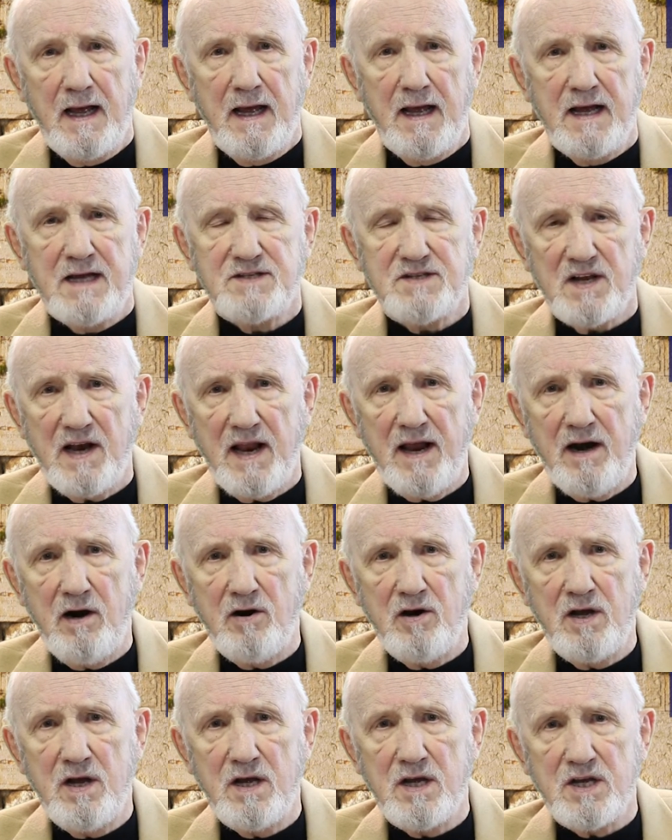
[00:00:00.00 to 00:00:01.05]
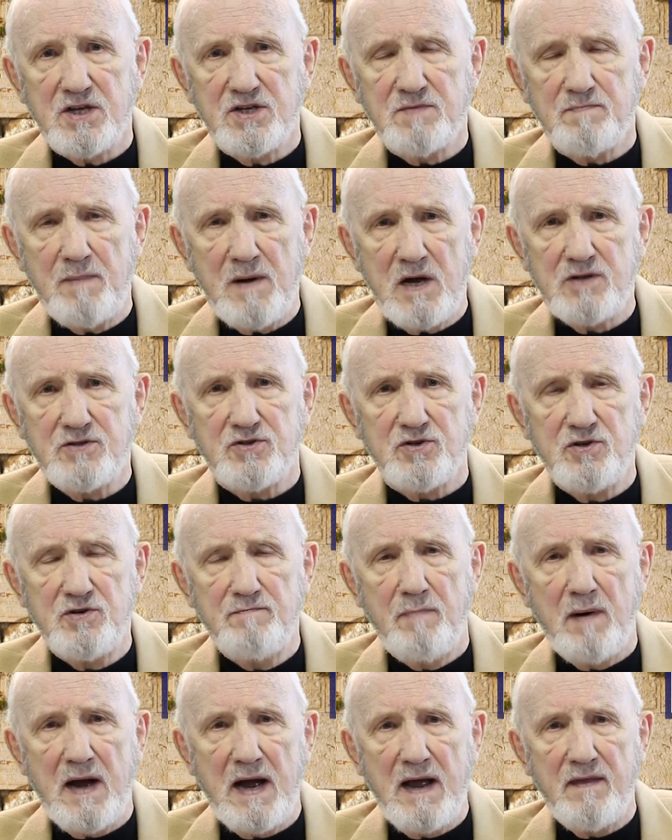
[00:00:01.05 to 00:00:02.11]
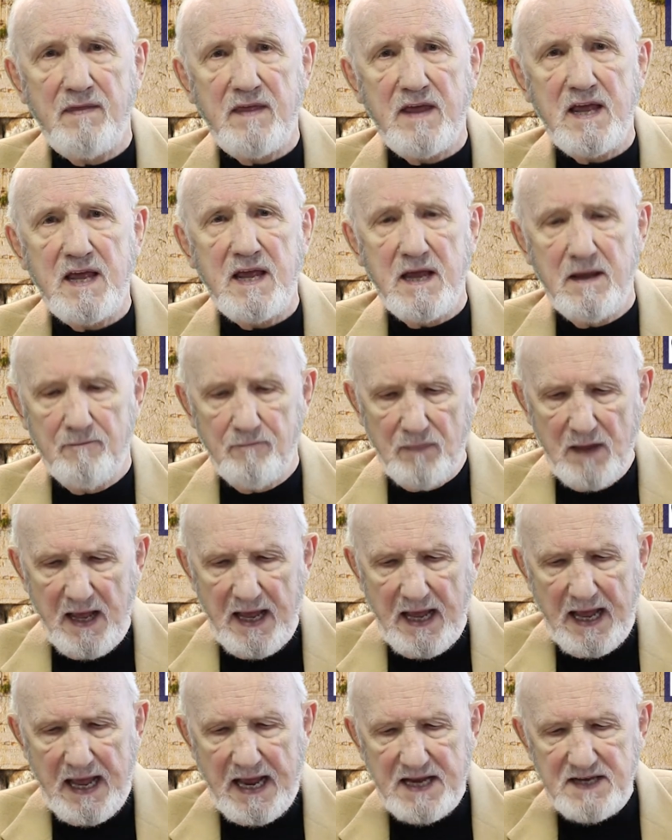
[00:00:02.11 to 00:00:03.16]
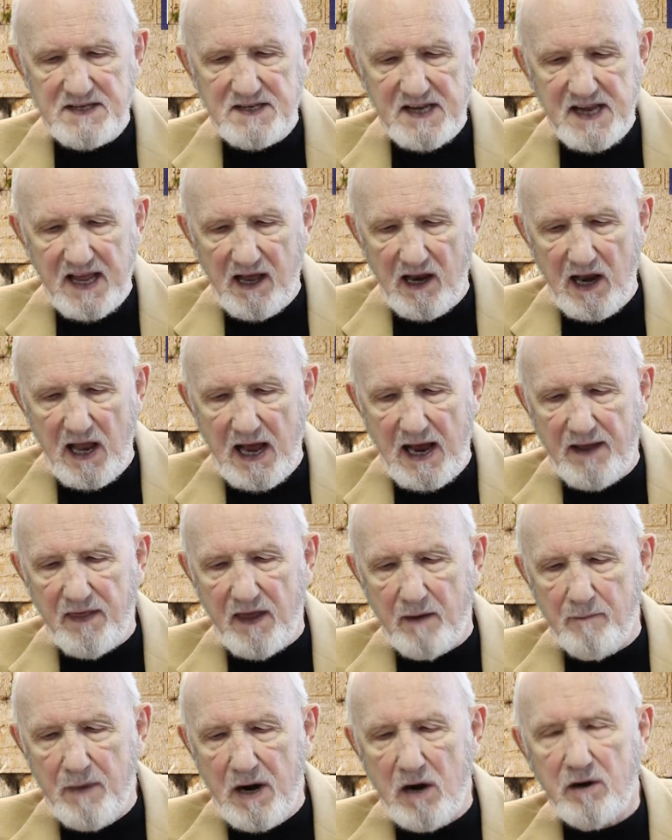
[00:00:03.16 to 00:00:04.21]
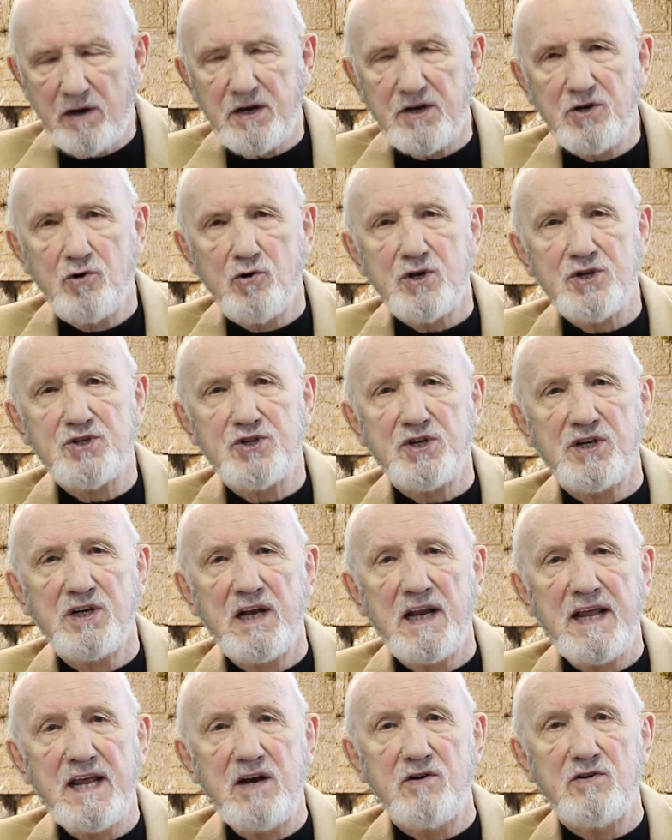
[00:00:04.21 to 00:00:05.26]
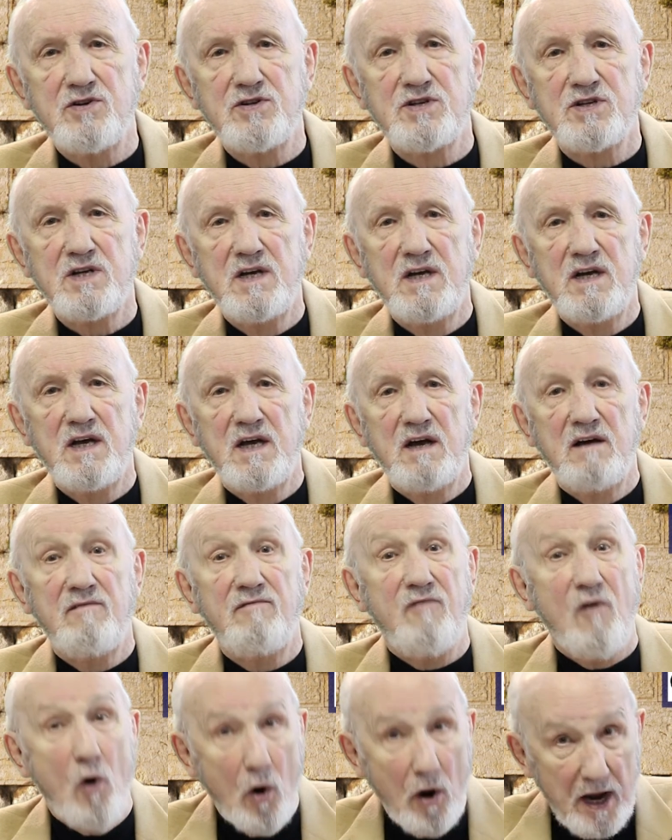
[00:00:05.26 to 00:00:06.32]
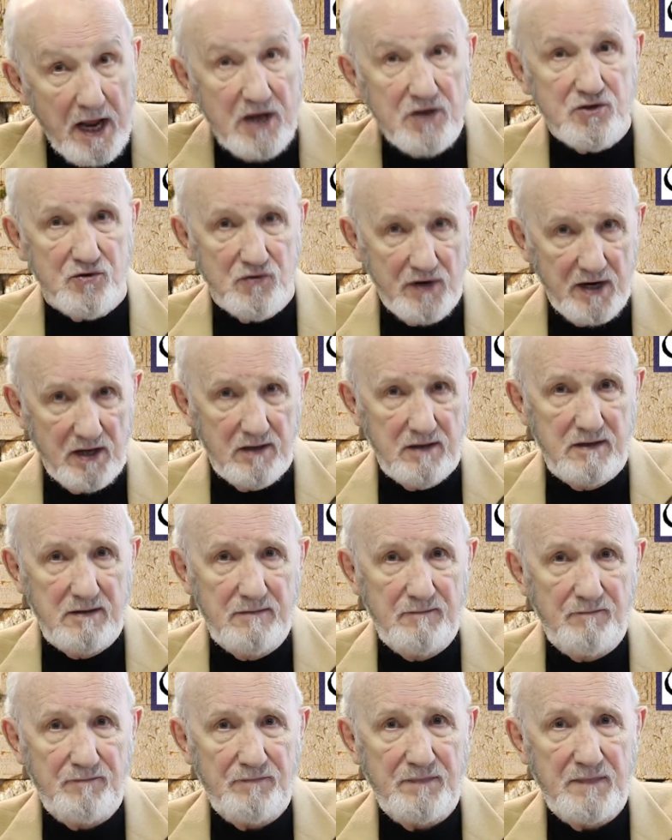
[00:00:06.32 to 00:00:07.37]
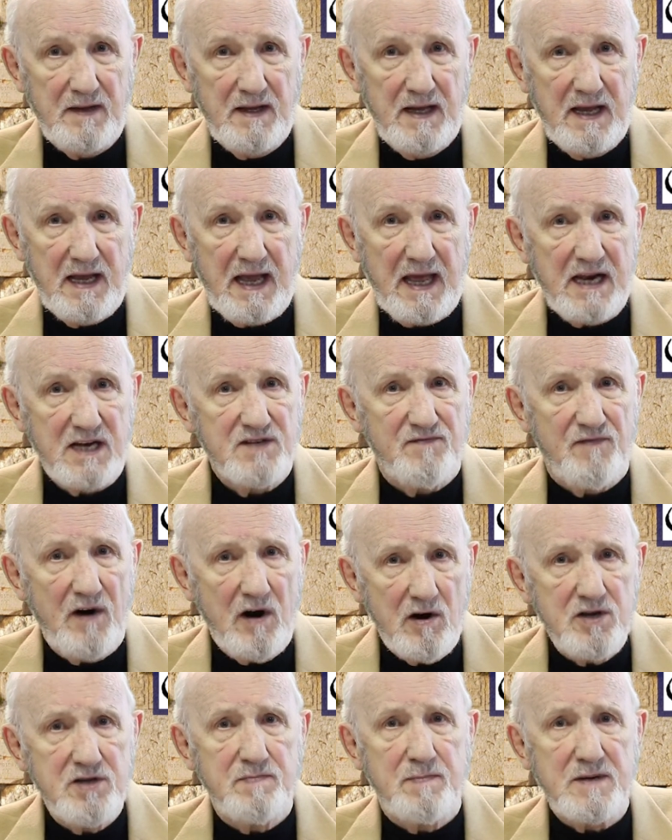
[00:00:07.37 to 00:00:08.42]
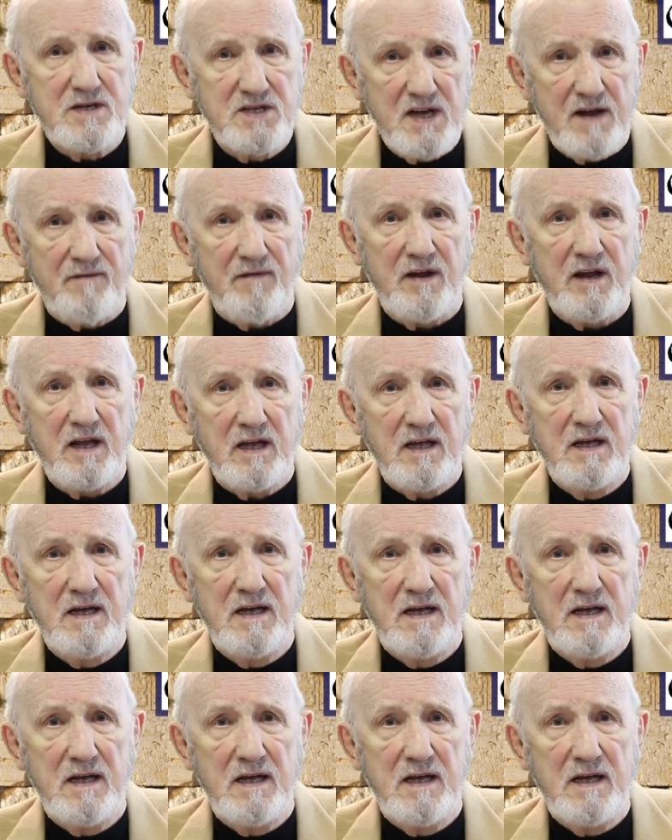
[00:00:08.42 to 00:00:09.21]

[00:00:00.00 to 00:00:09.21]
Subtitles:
It's a letter sponsored by the ACLI, the American Christian Leaders for Israel, and it's very specific